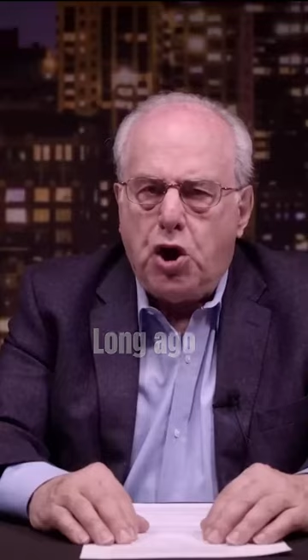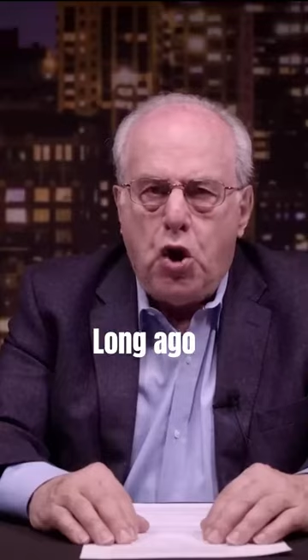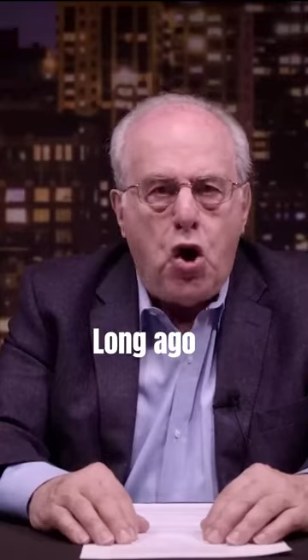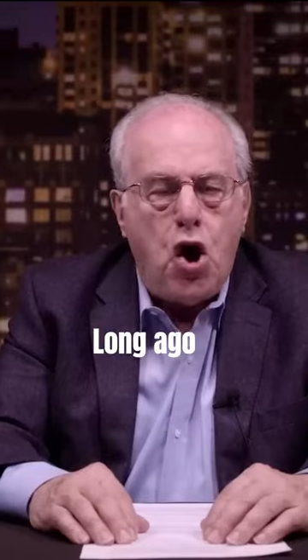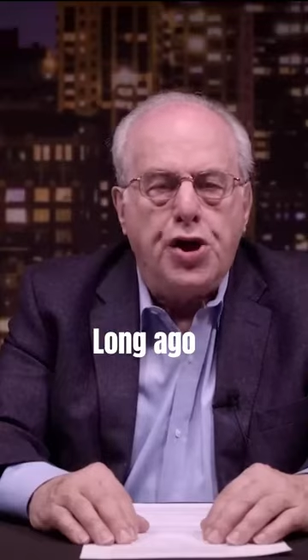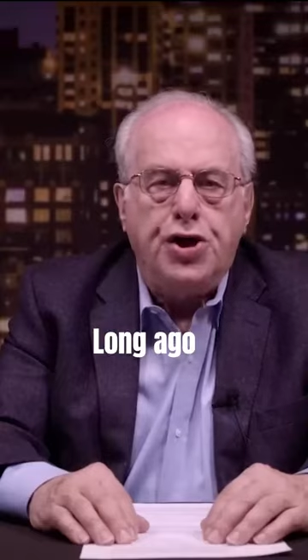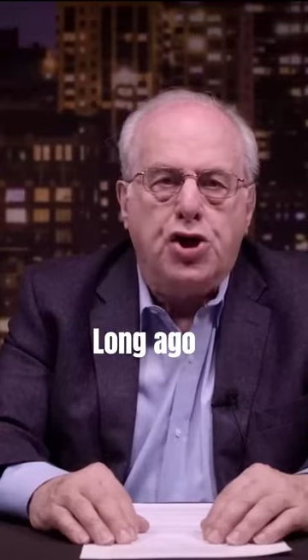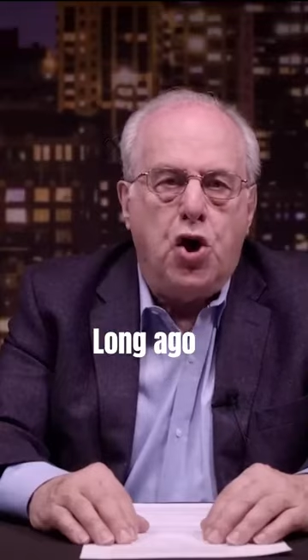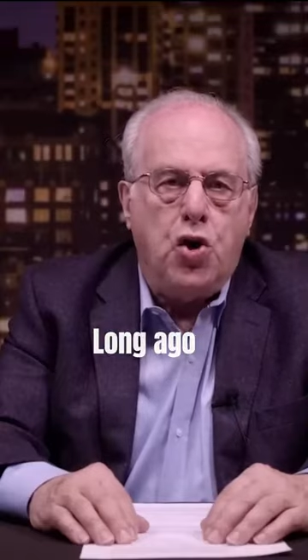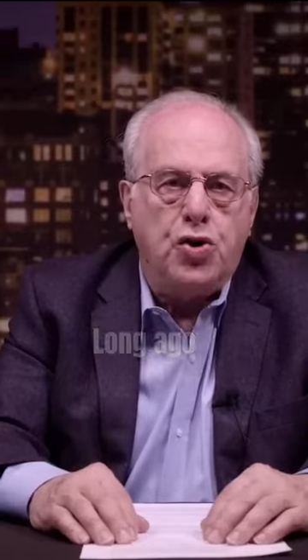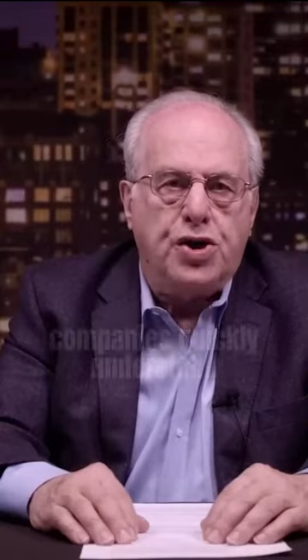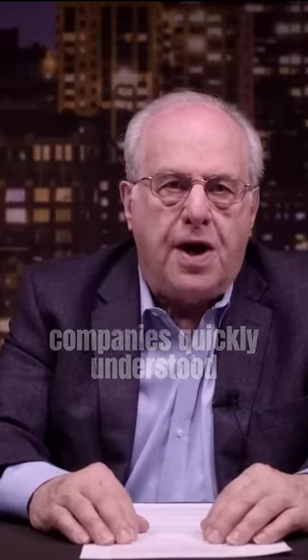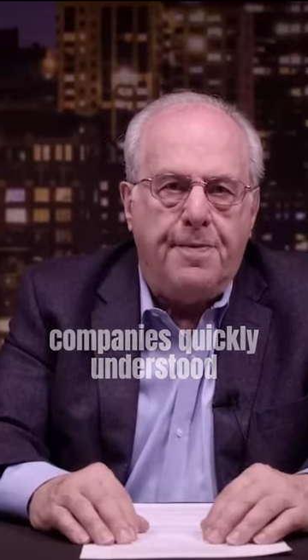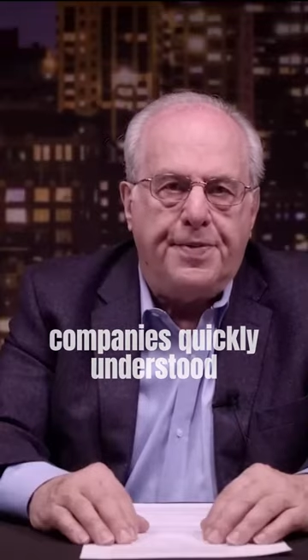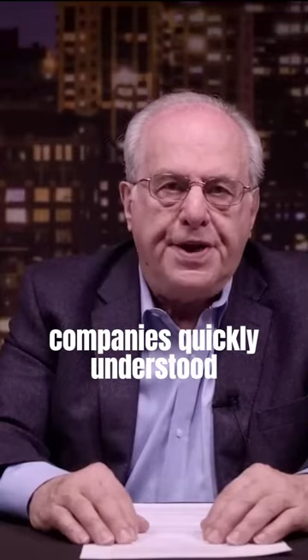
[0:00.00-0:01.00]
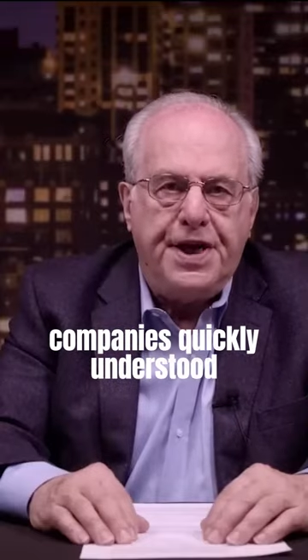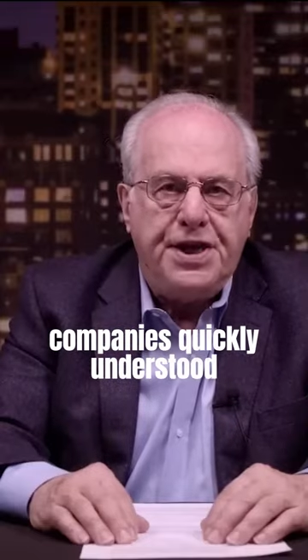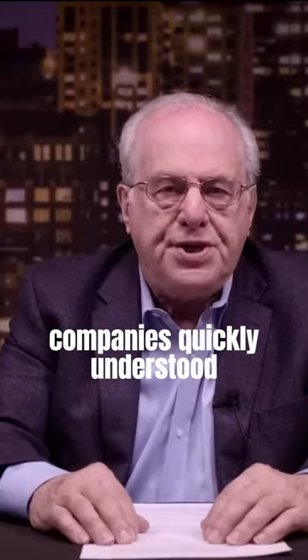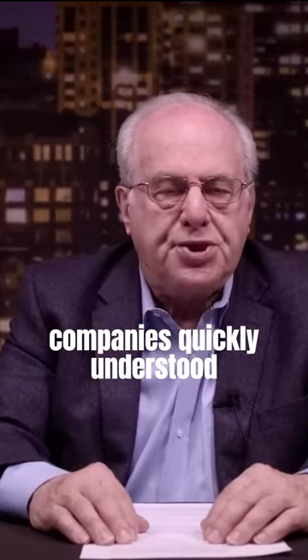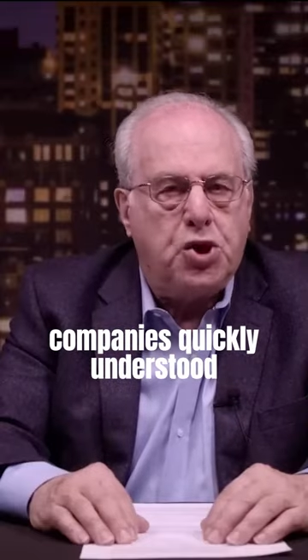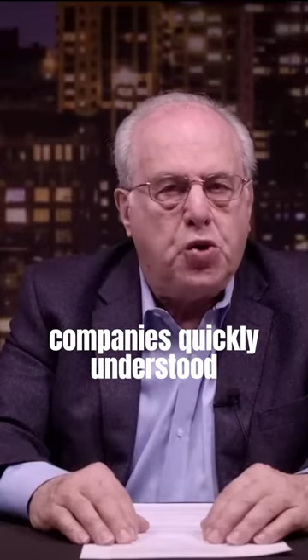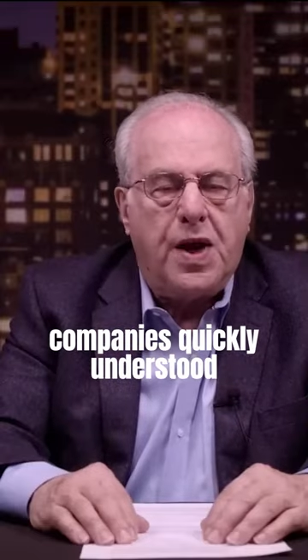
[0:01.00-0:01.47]
Long ago,
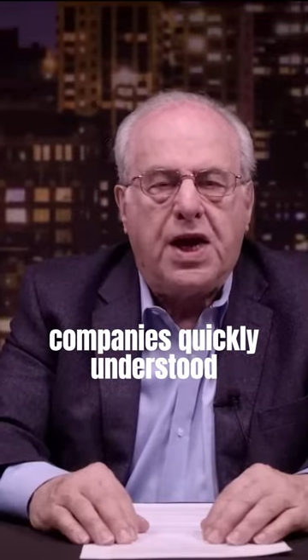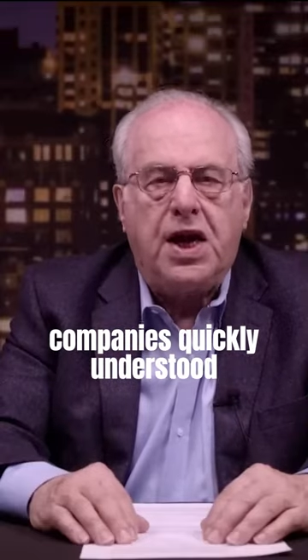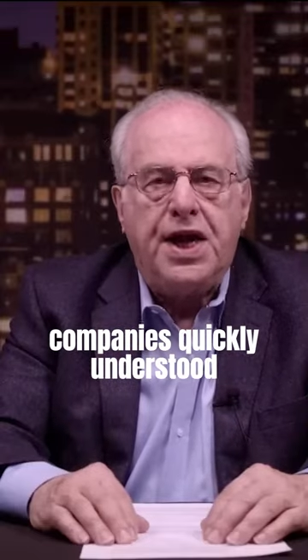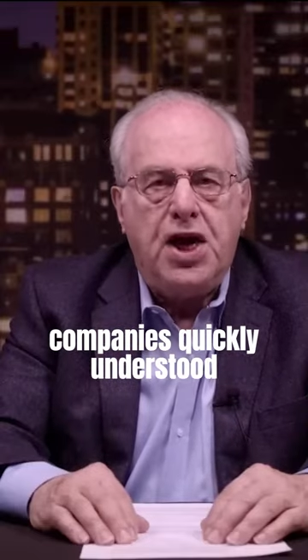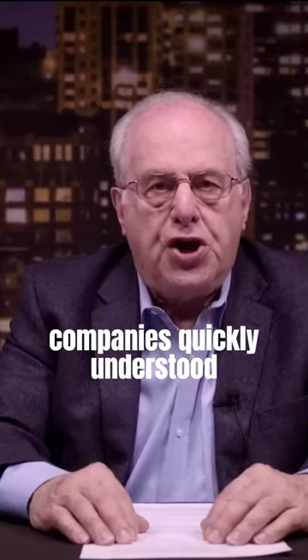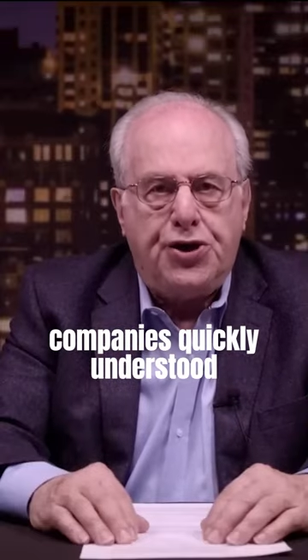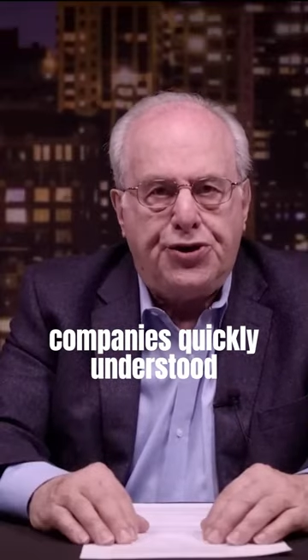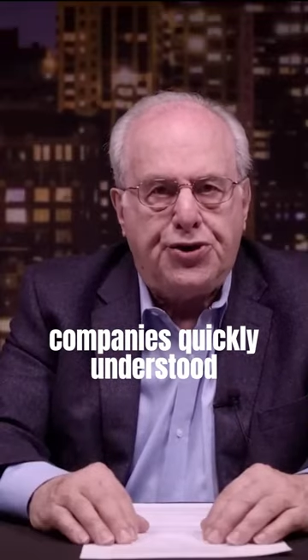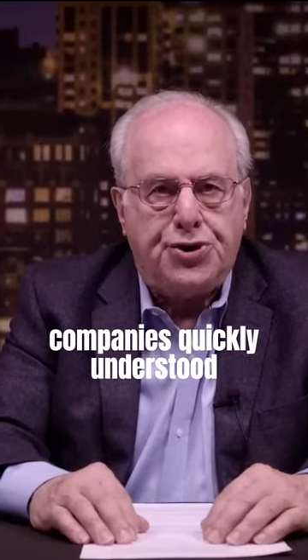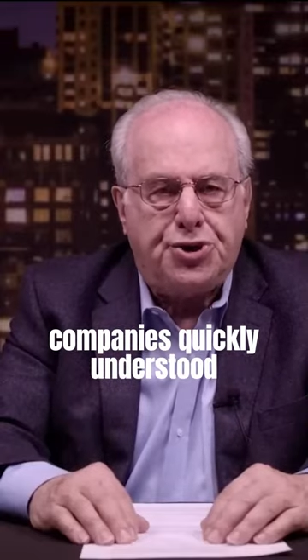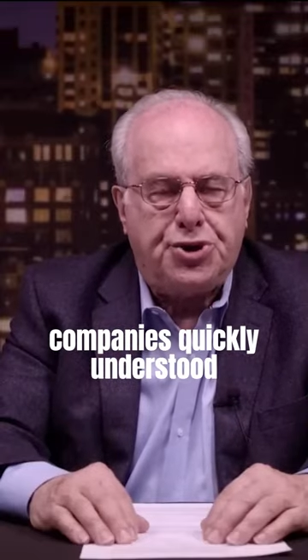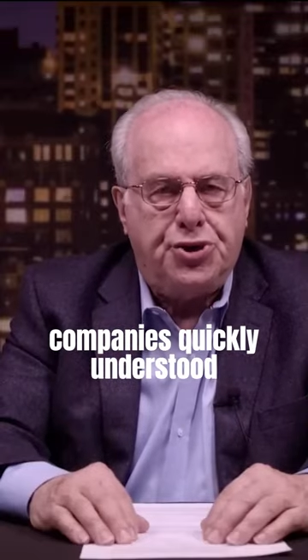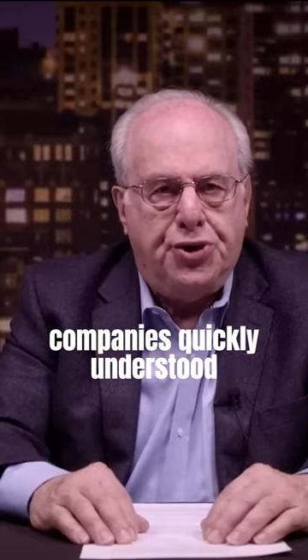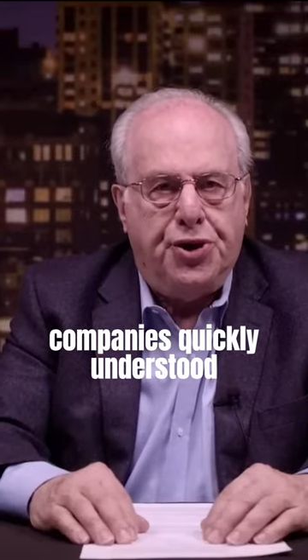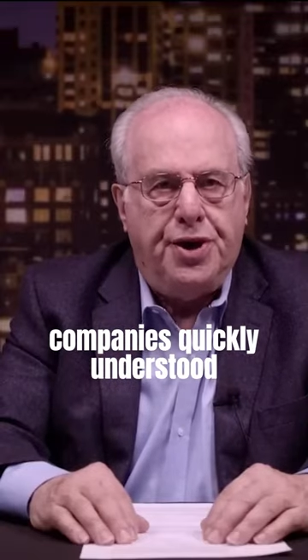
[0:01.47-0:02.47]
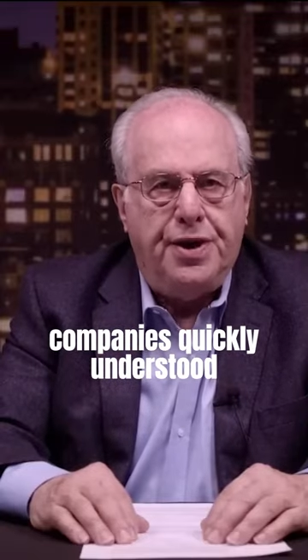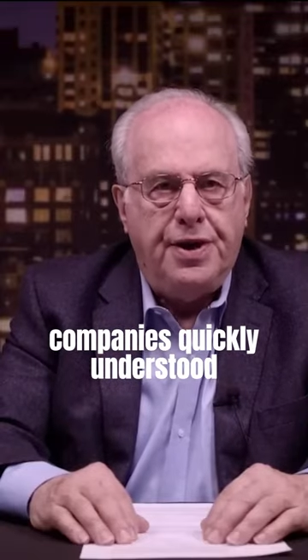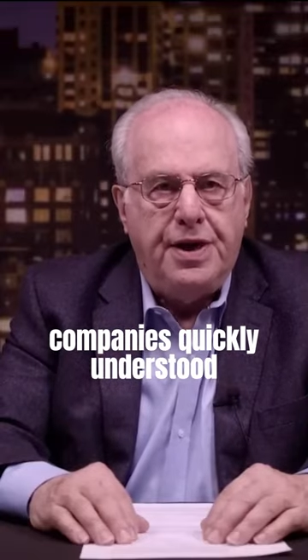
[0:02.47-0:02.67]
companies quickly understood